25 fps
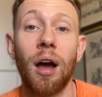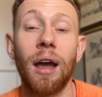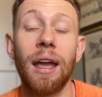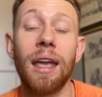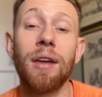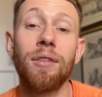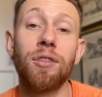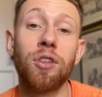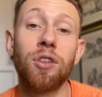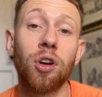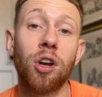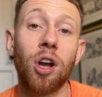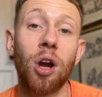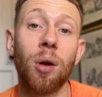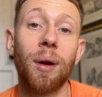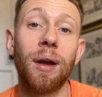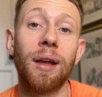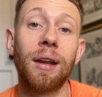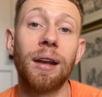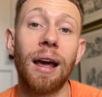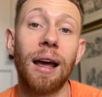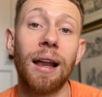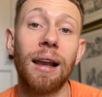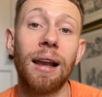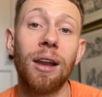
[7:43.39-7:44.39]
If you're
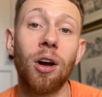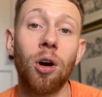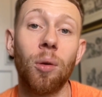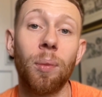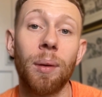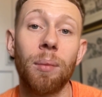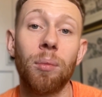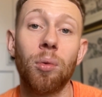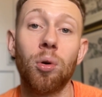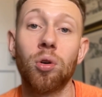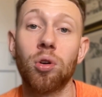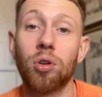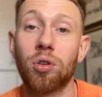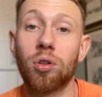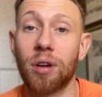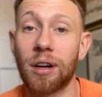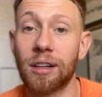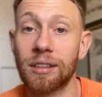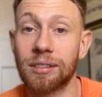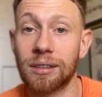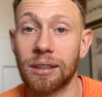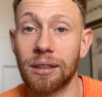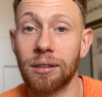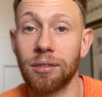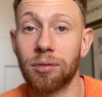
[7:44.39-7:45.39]
going a little bit more
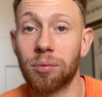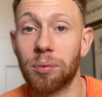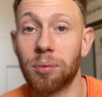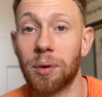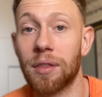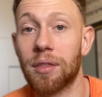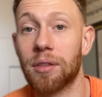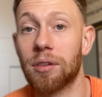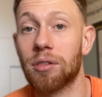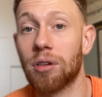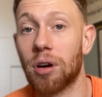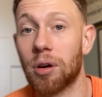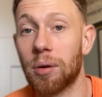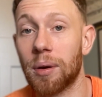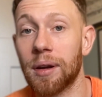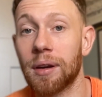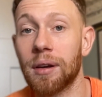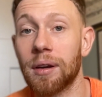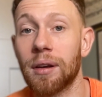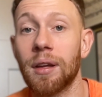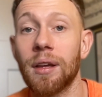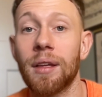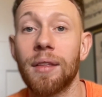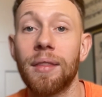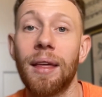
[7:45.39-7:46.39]
aggressive with growing,
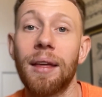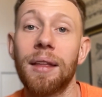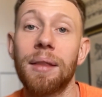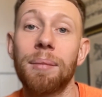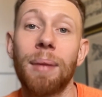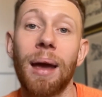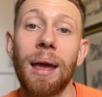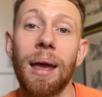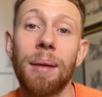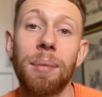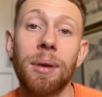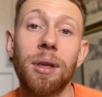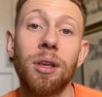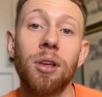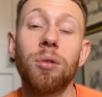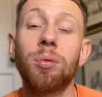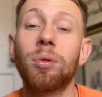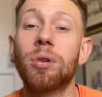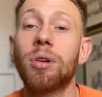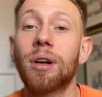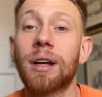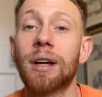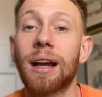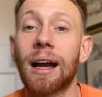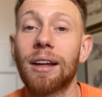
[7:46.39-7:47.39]
then maybe you would
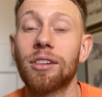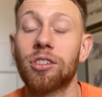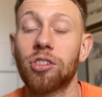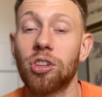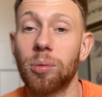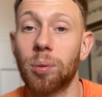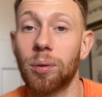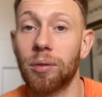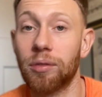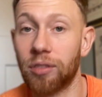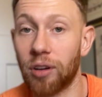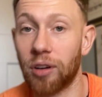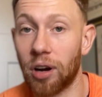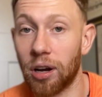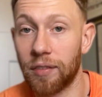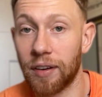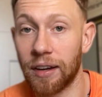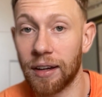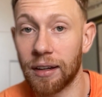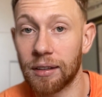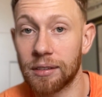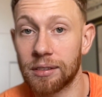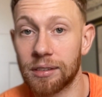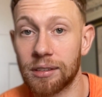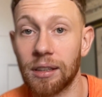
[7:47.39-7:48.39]
look at
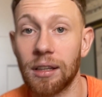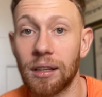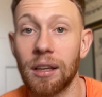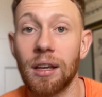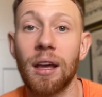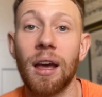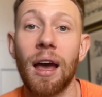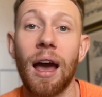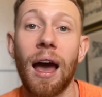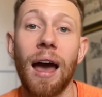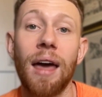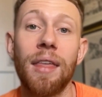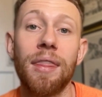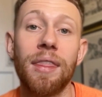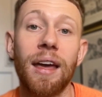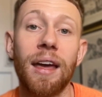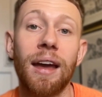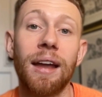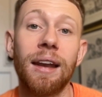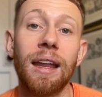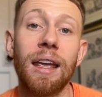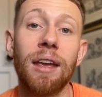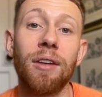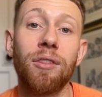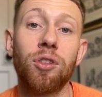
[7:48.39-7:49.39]
2.5x. And
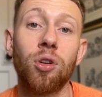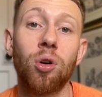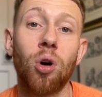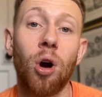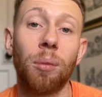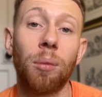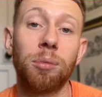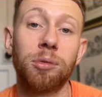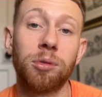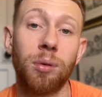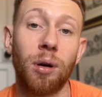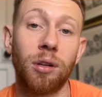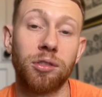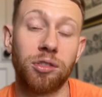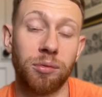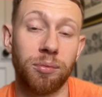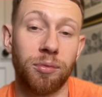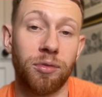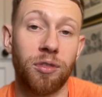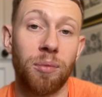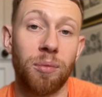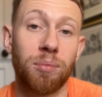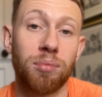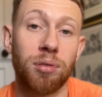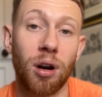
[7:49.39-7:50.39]
then if you're optimizing
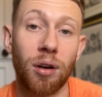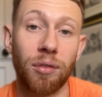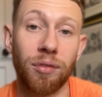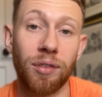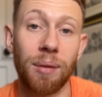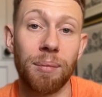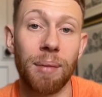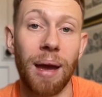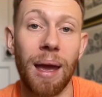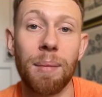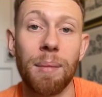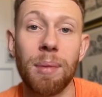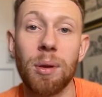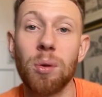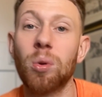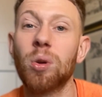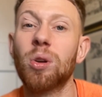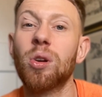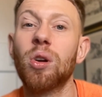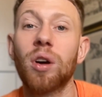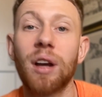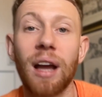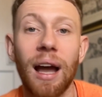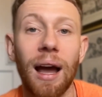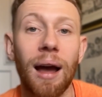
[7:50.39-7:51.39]
for profit, maybe you would
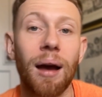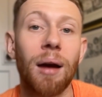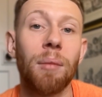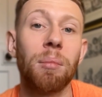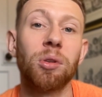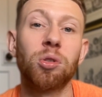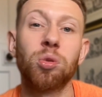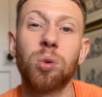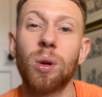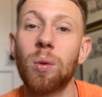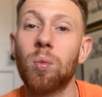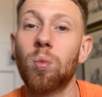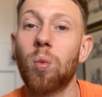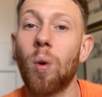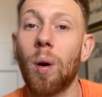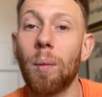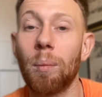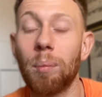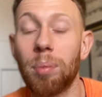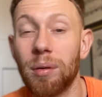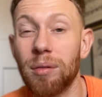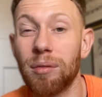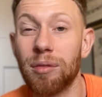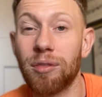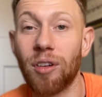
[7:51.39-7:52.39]
look at between
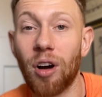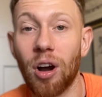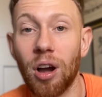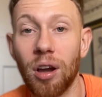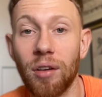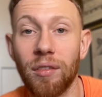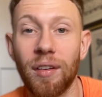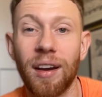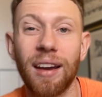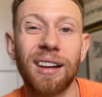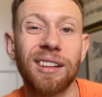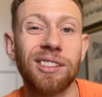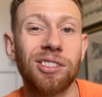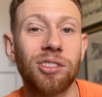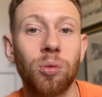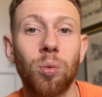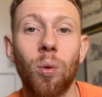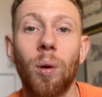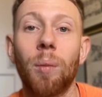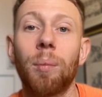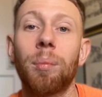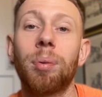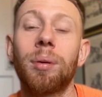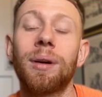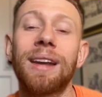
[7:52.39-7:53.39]
1.5x to
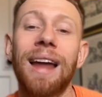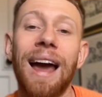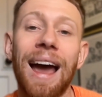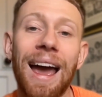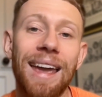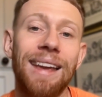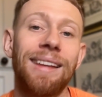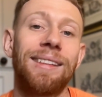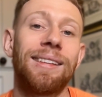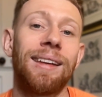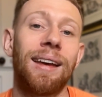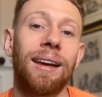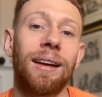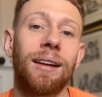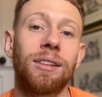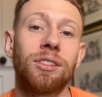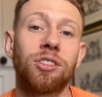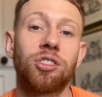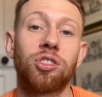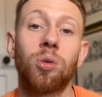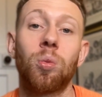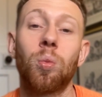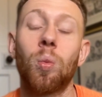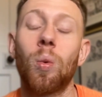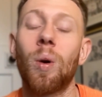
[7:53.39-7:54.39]
1.8x,
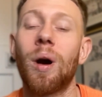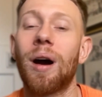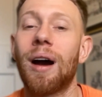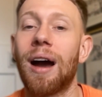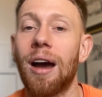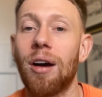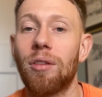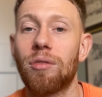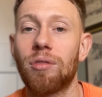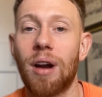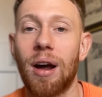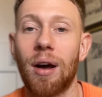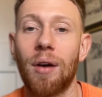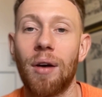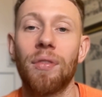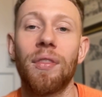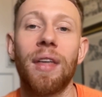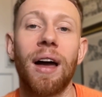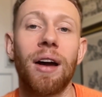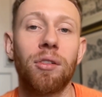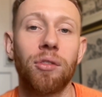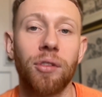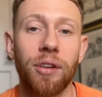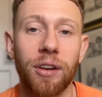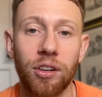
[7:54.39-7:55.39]
somewhere around
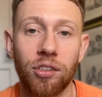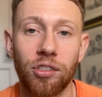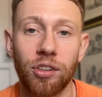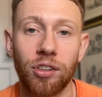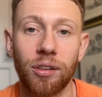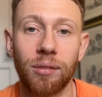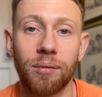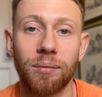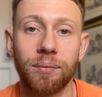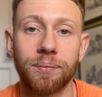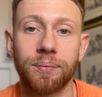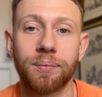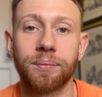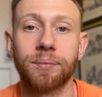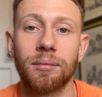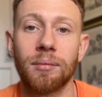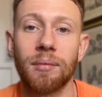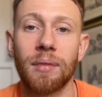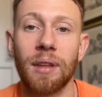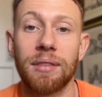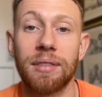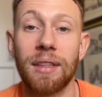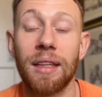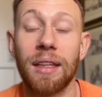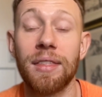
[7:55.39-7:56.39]
that region.
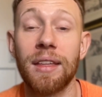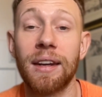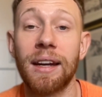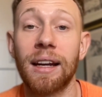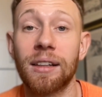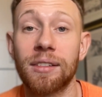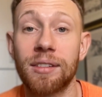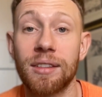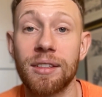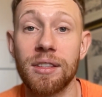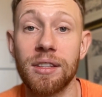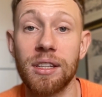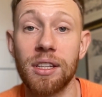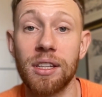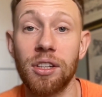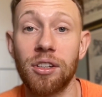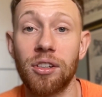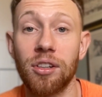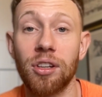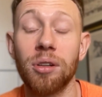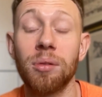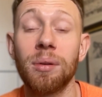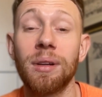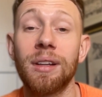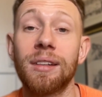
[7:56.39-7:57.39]
Then the next thing that you
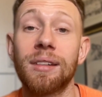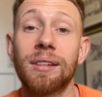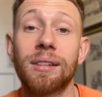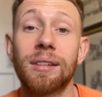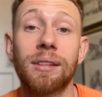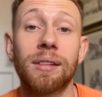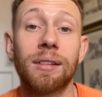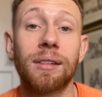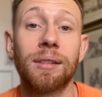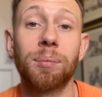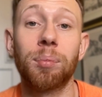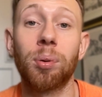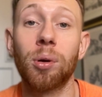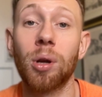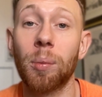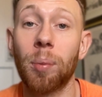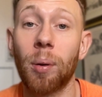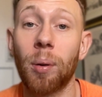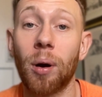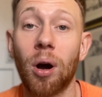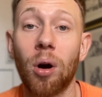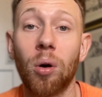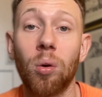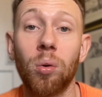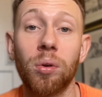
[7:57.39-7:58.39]
do is pull
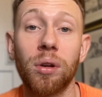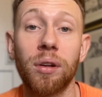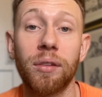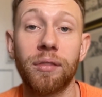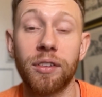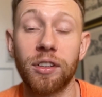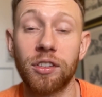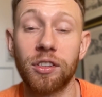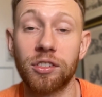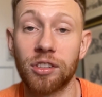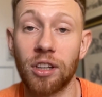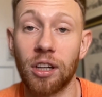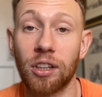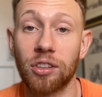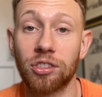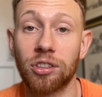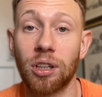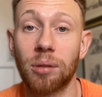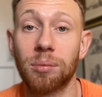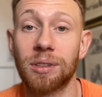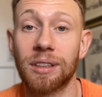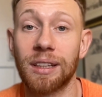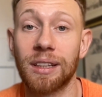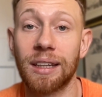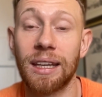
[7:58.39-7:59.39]
apart all of your search
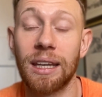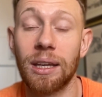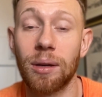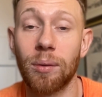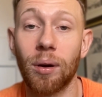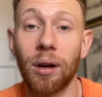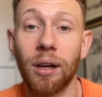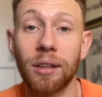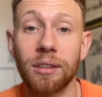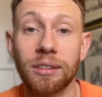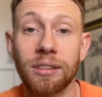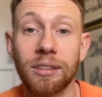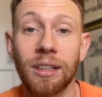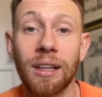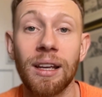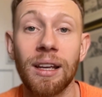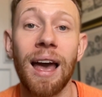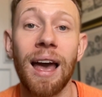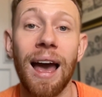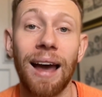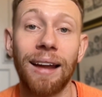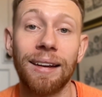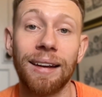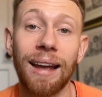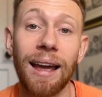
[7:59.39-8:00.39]
terms and keywords,
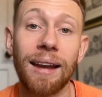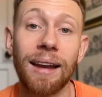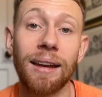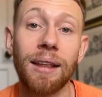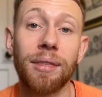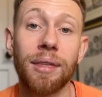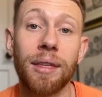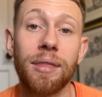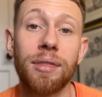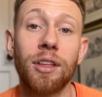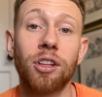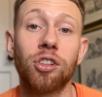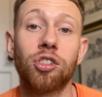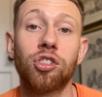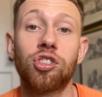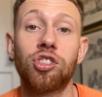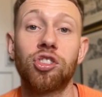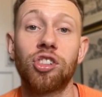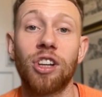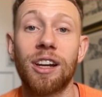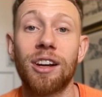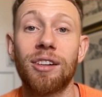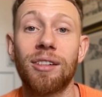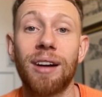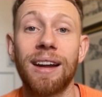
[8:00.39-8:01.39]
and anything that's
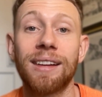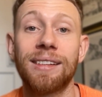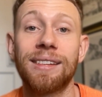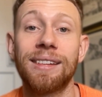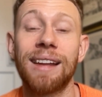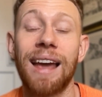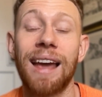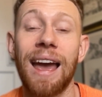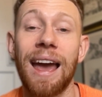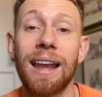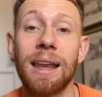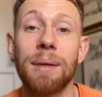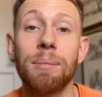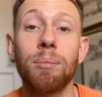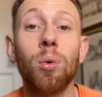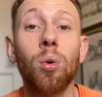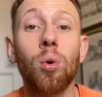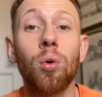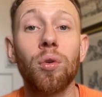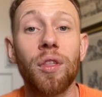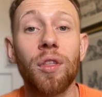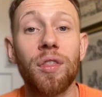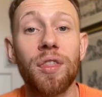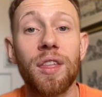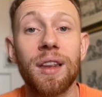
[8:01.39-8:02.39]
generated any
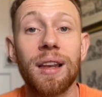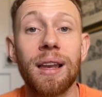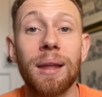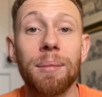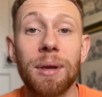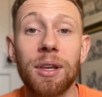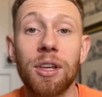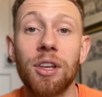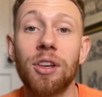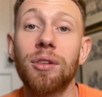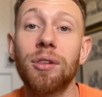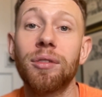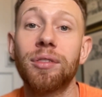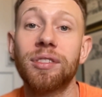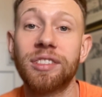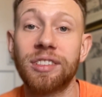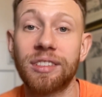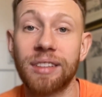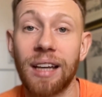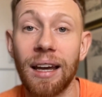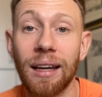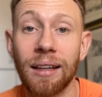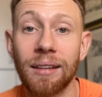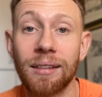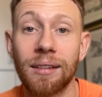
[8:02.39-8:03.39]
more than the limit you've
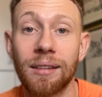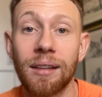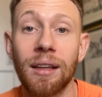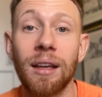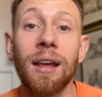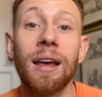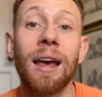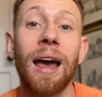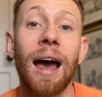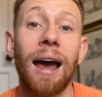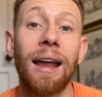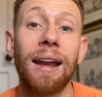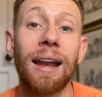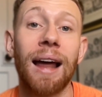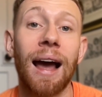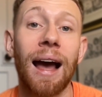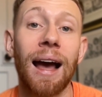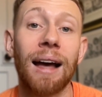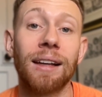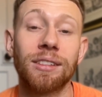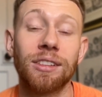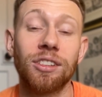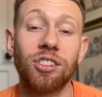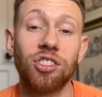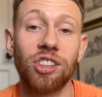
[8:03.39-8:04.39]
set and
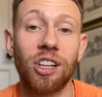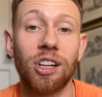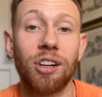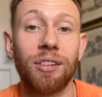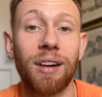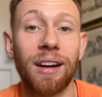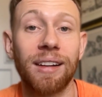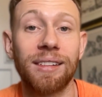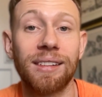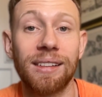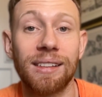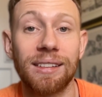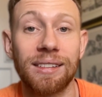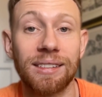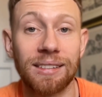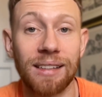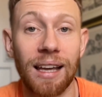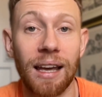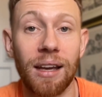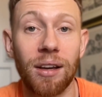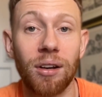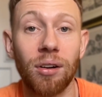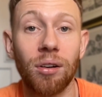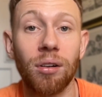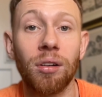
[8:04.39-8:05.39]
hasn't generated a
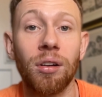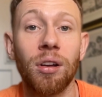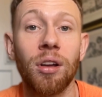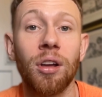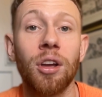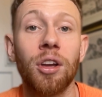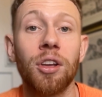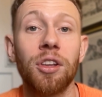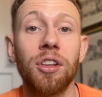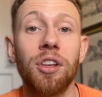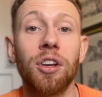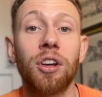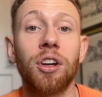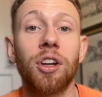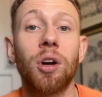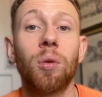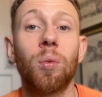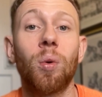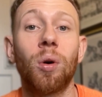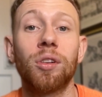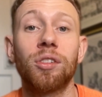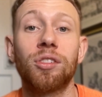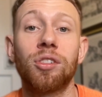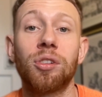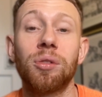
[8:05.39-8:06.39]
sale, you're going to
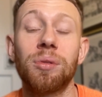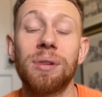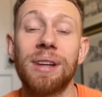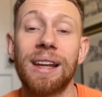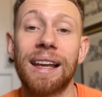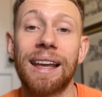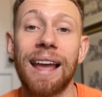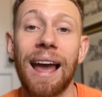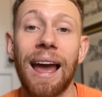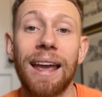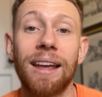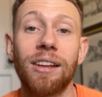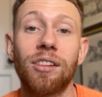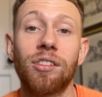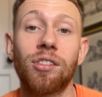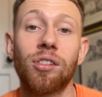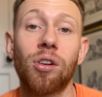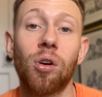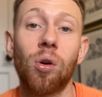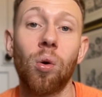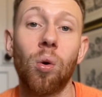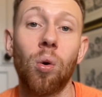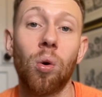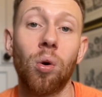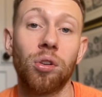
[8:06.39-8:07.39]
want to negate
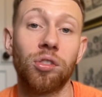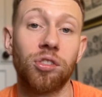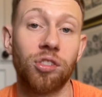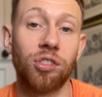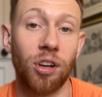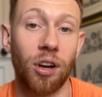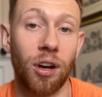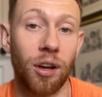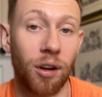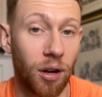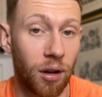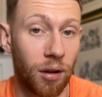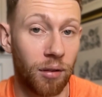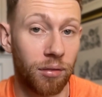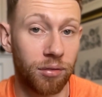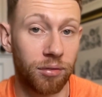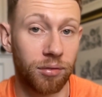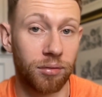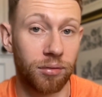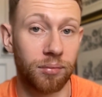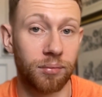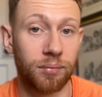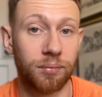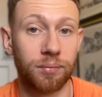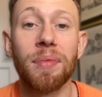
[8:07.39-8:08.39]
or turn off.
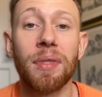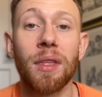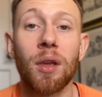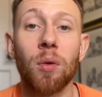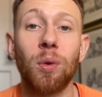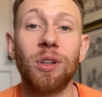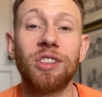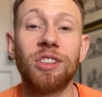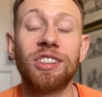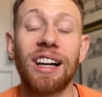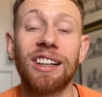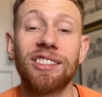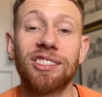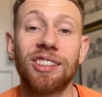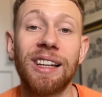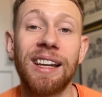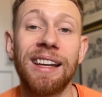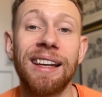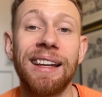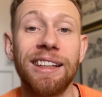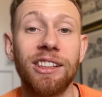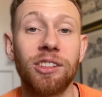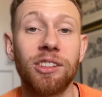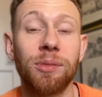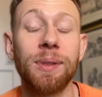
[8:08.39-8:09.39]
Which actually
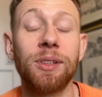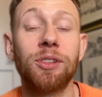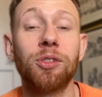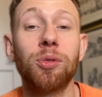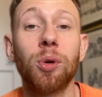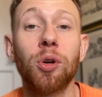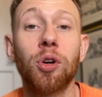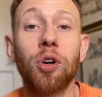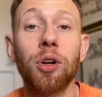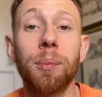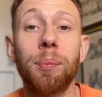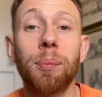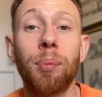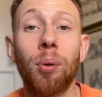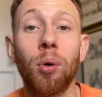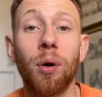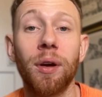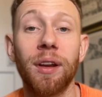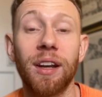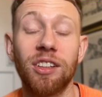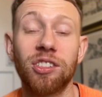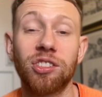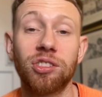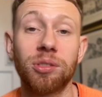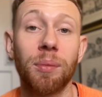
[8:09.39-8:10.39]
leads me to a good
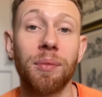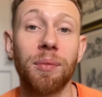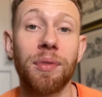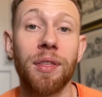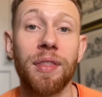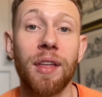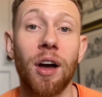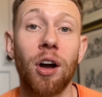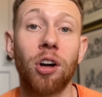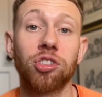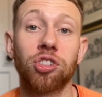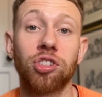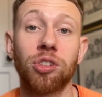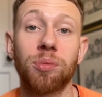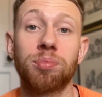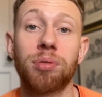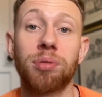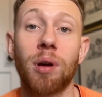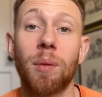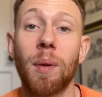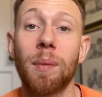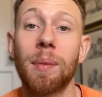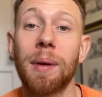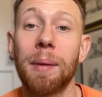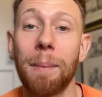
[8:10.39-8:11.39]
point and something that I should
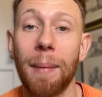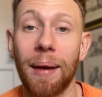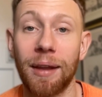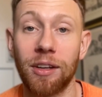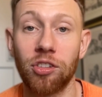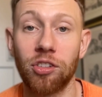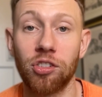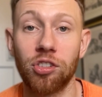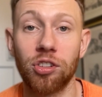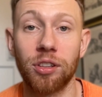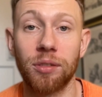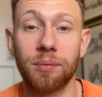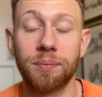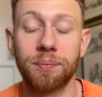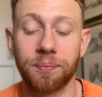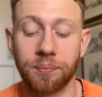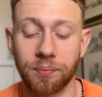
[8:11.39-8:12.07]
probably mention.